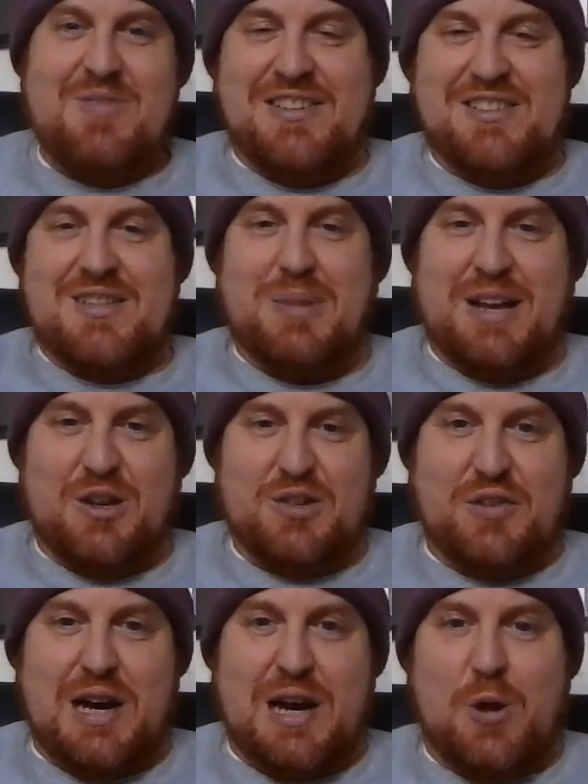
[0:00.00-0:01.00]
ask somebody
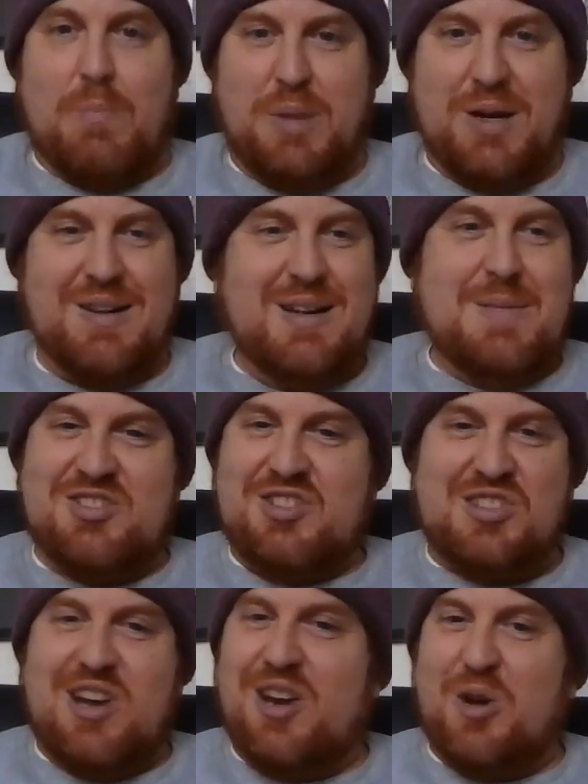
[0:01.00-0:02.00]
else for help. But it's
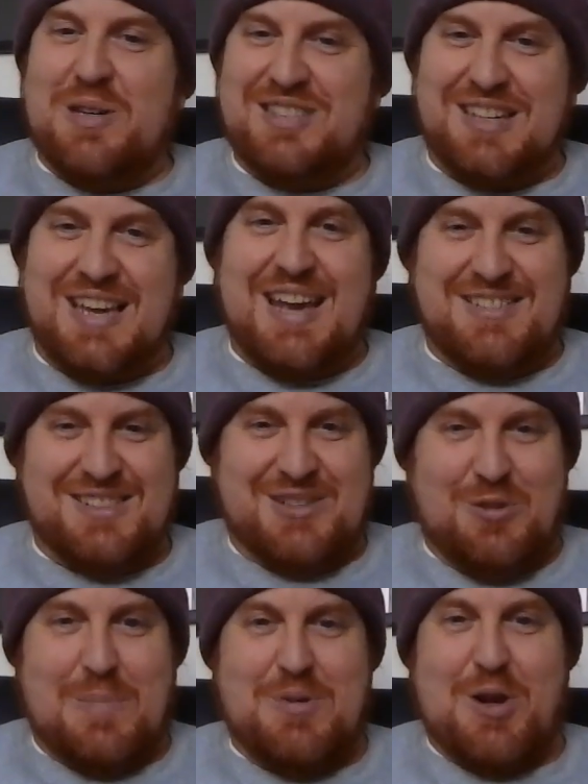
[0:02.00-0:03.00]
just not always the case
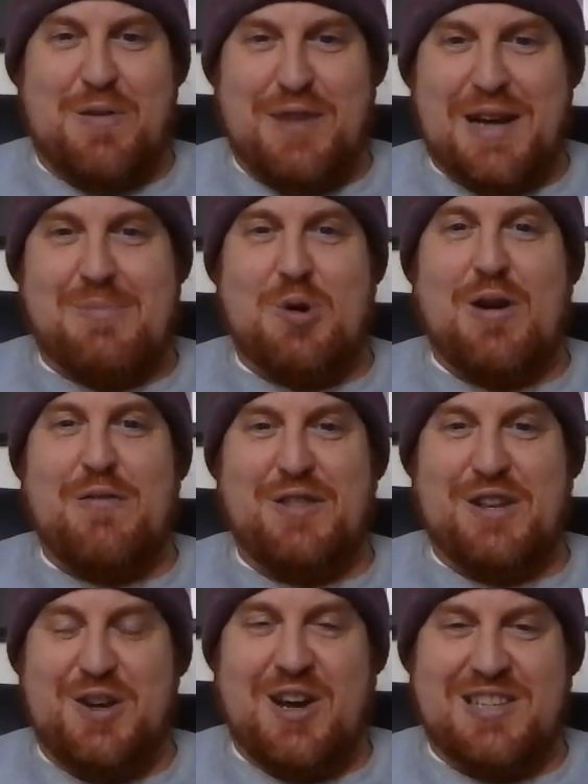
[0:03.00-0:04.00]
in crypto. In fact, more
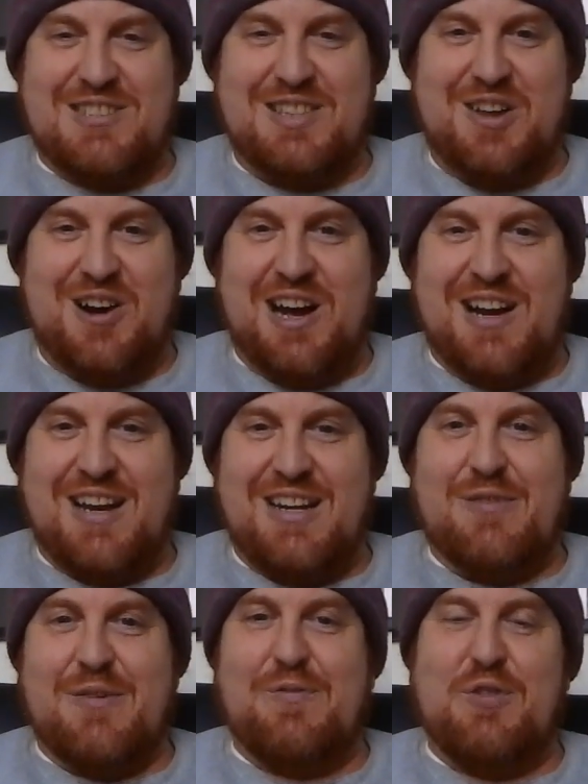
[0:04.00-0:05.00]
often than not, it's not.
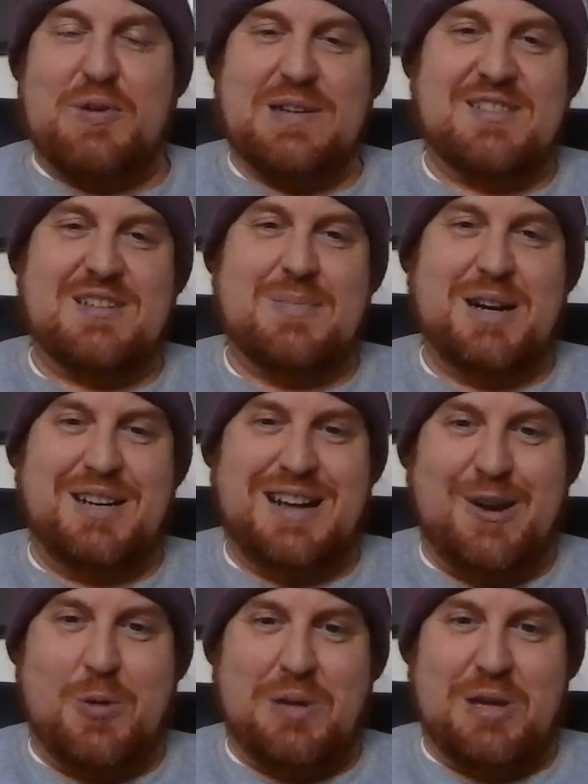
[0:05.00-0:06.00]
And even if there is somebody
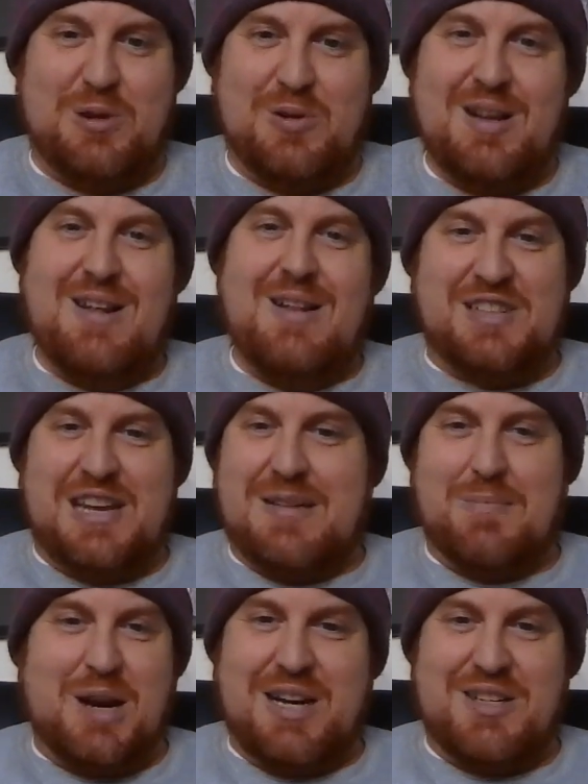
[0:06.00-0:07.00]
to help you, you
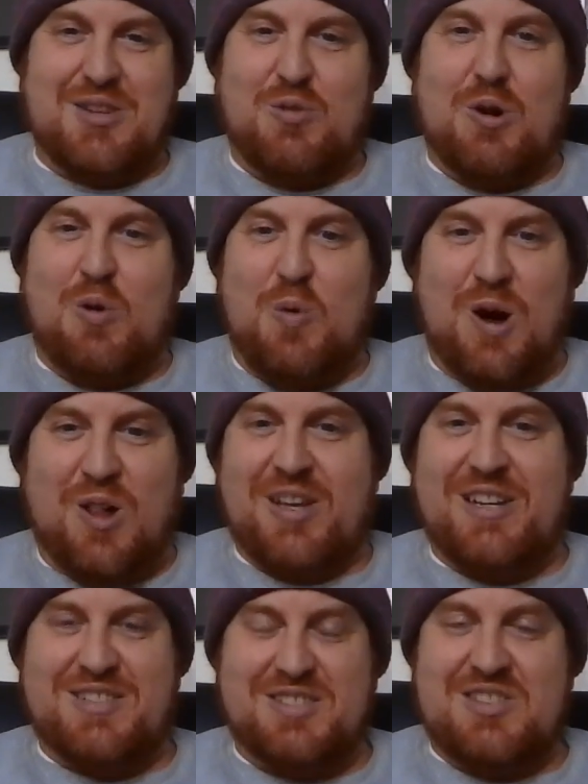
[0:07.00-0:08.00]
send money to the wrong
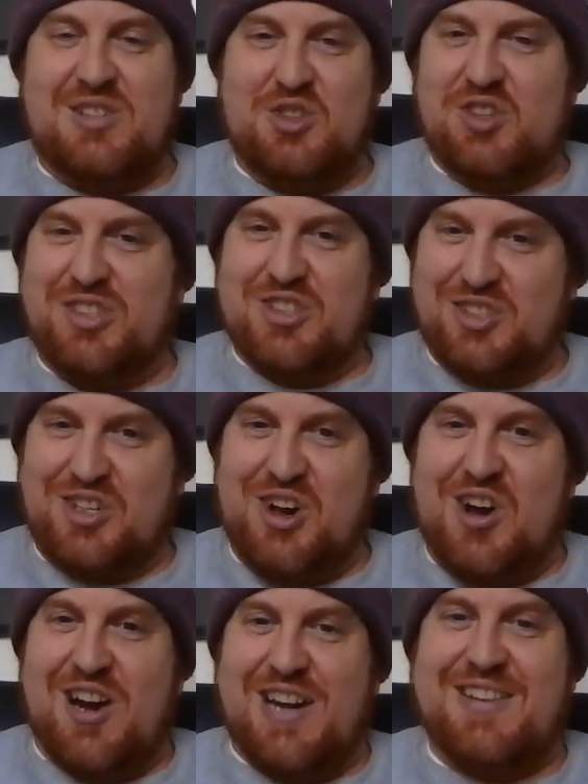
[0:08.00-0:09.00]
wallet, it's usually just
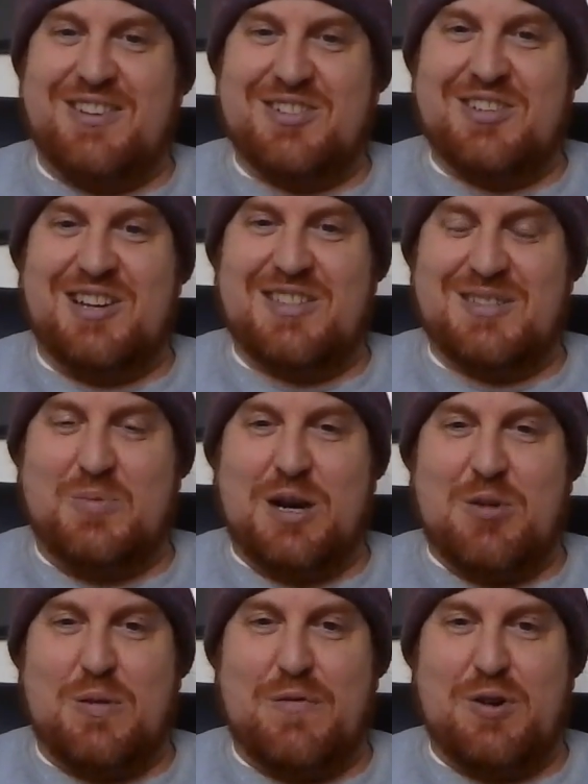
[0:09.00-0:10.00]
gone. There's not some
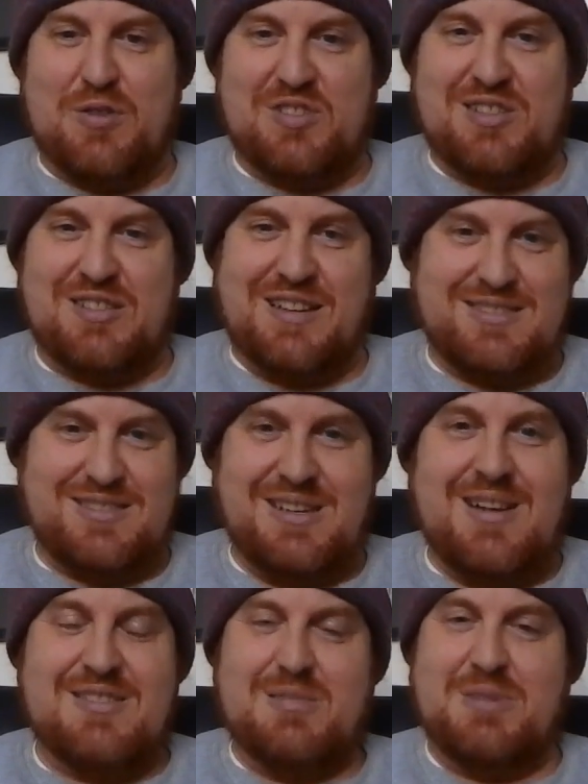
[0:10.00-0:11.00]
way to reverse it
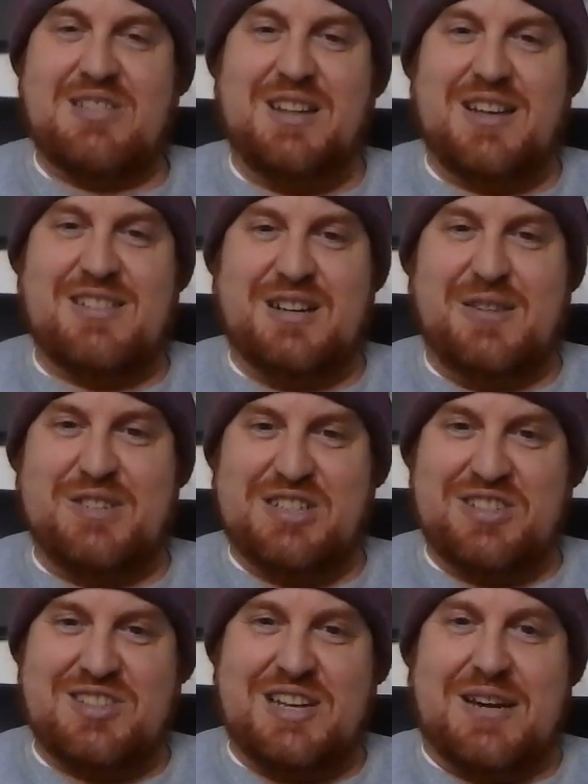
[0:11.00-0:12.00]
unless somebody's nice enough
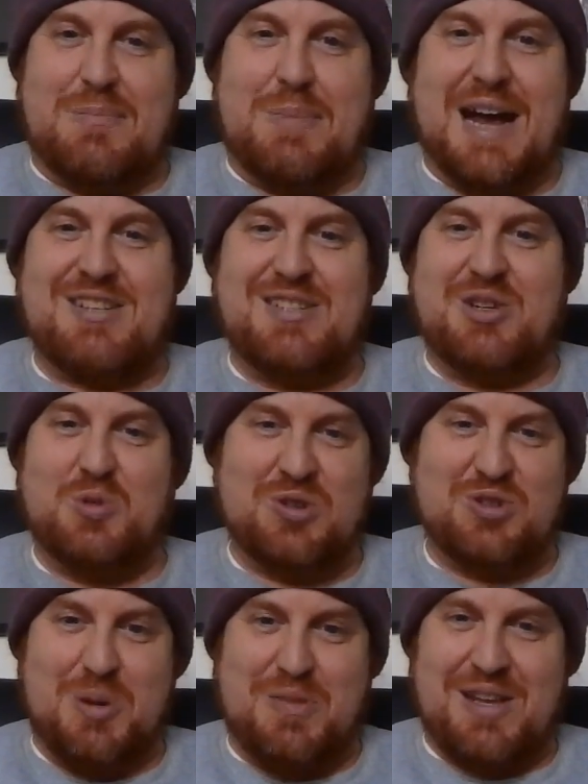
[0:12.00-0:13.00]
to just send it back to
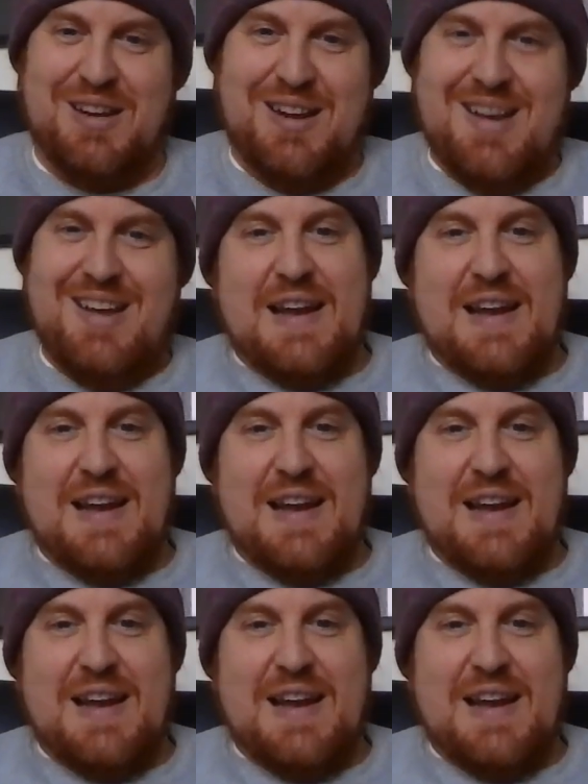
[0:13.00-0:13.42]
you or something.